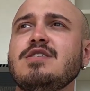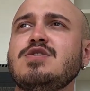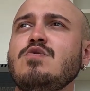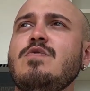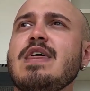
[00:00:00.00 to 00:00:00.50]

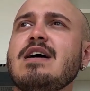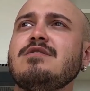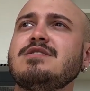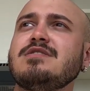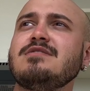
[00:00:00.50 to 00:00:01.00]

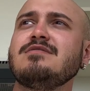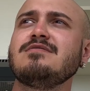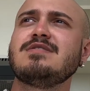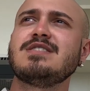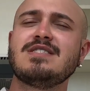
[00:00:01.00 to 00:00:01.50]

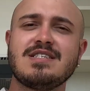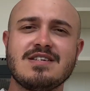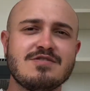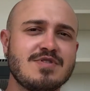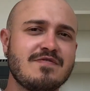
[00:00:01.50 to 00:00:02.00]

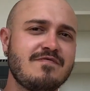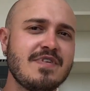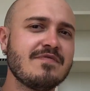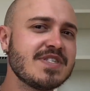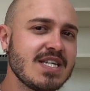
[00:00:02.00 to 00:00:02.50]

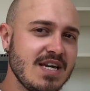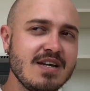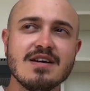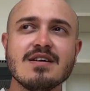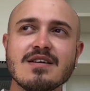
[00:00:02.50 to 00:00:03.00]

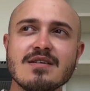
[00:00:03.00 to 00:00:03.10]
$2,650